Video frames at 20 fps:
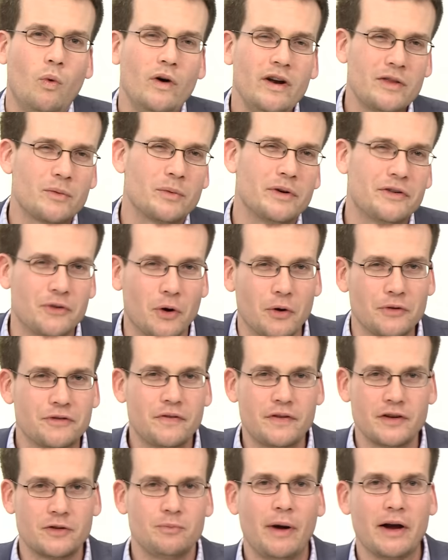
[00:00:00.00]
One of the results
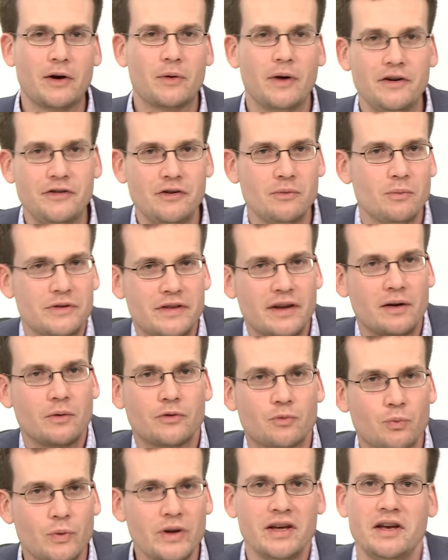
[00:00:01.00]
of this migration was that it
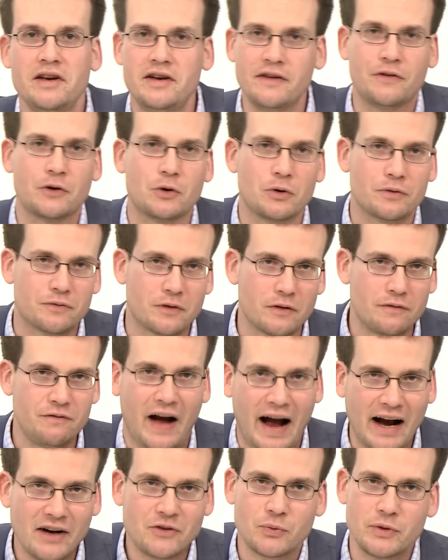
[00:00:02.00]
was really difficult for
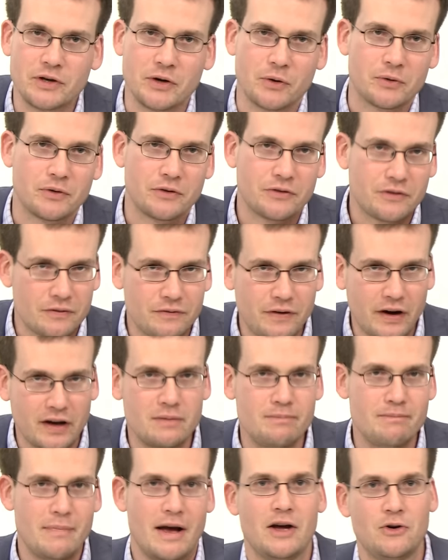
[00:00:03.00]
factory owners to
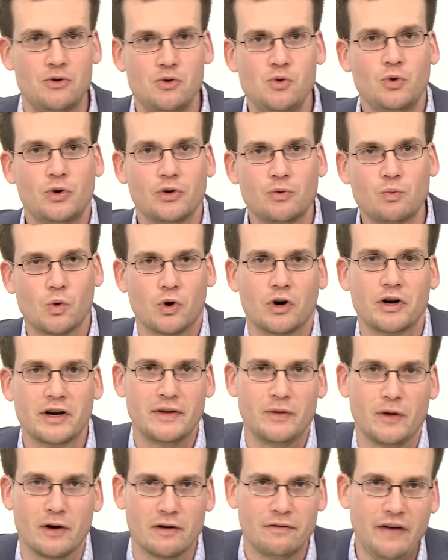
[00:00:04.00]
find men who could work
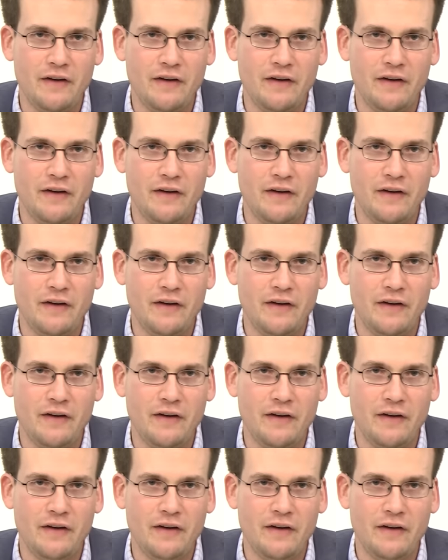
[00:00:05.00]
in their